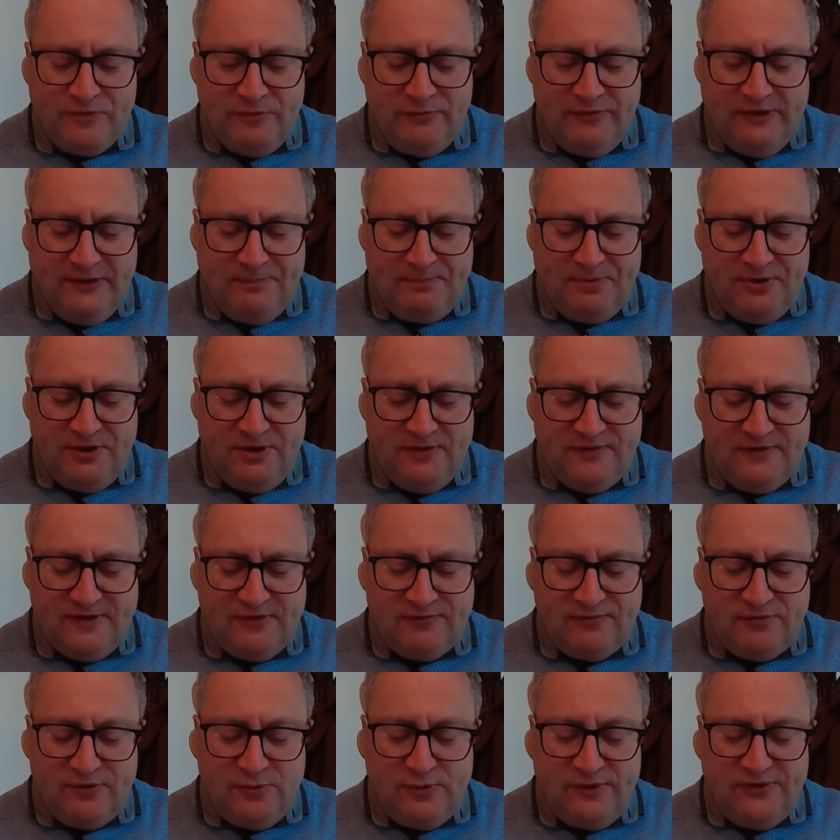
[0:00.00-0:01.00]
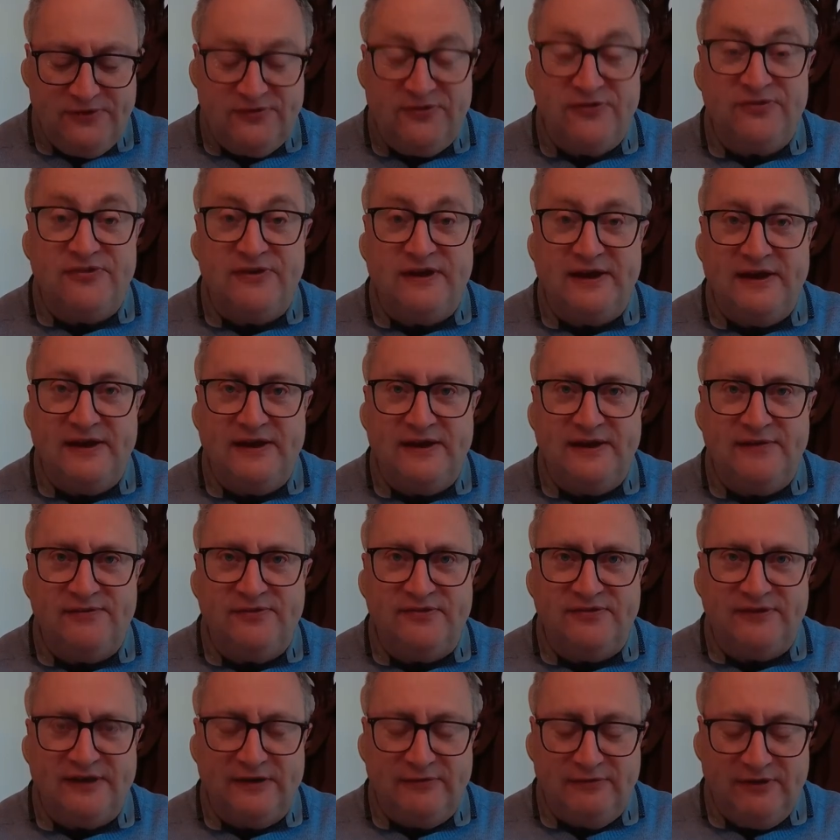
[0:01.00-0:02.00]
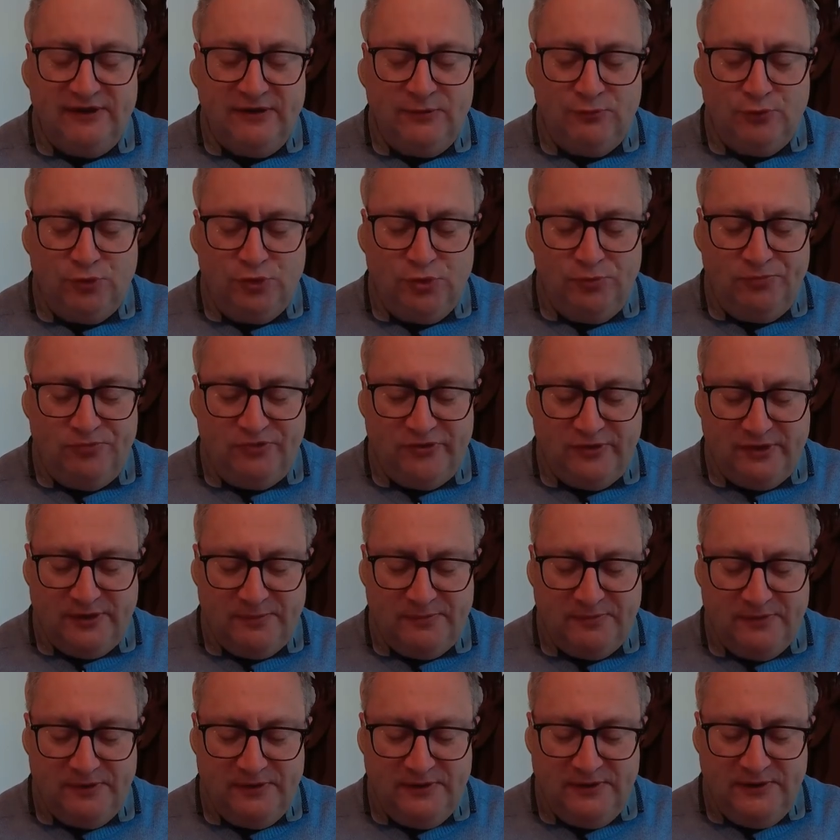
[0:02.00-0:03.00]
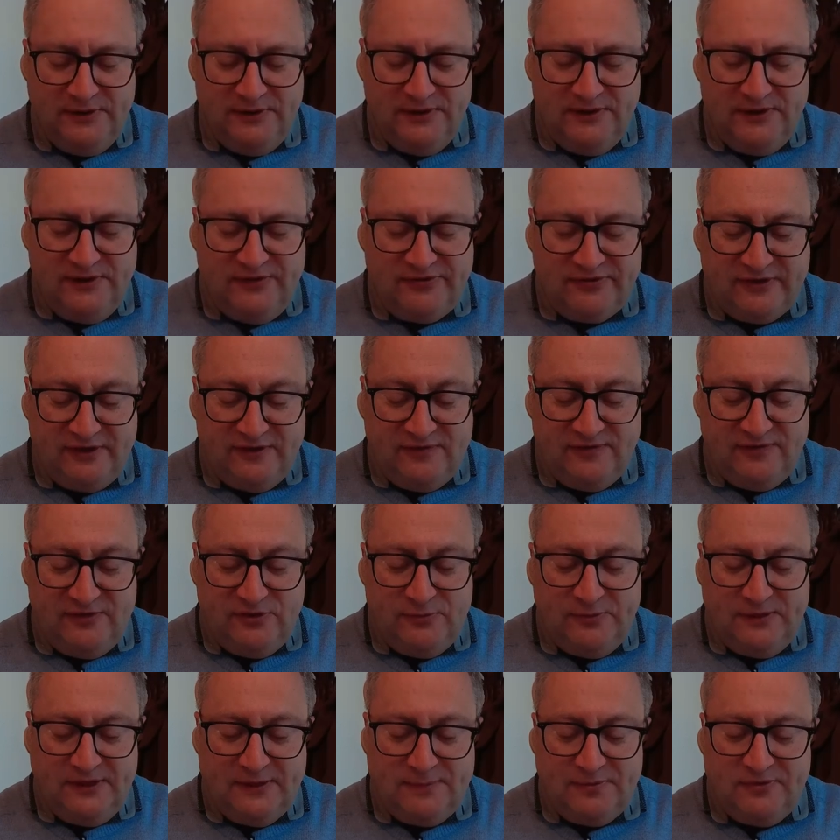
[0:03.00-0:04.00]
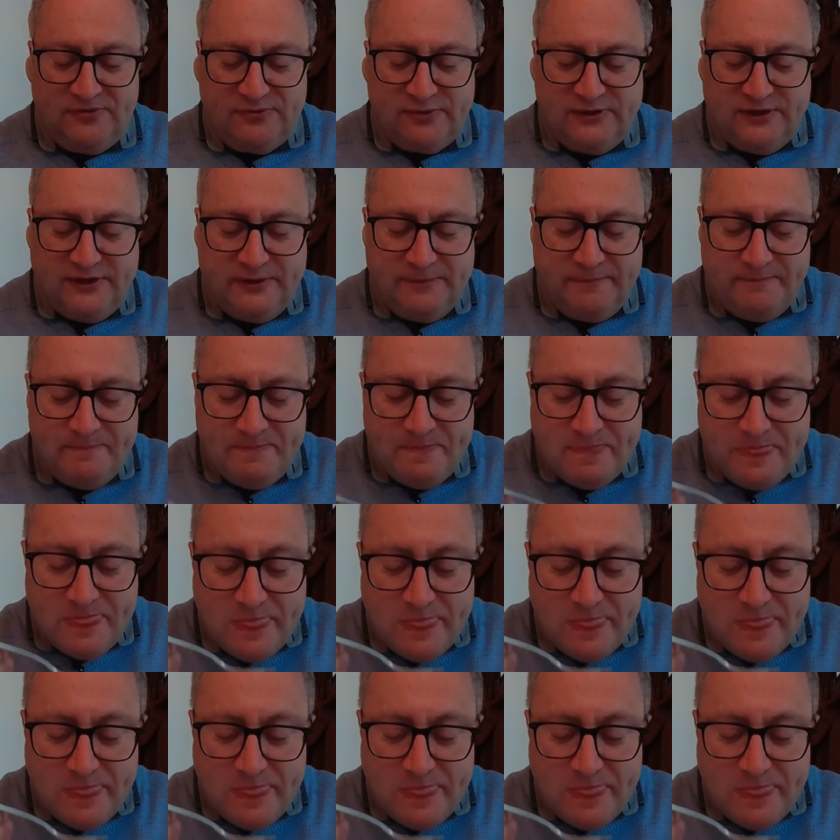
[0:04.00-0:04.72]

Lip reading: and really perfect for a winter's day. I have to say, it really warms you up. It's going to fill me up as well.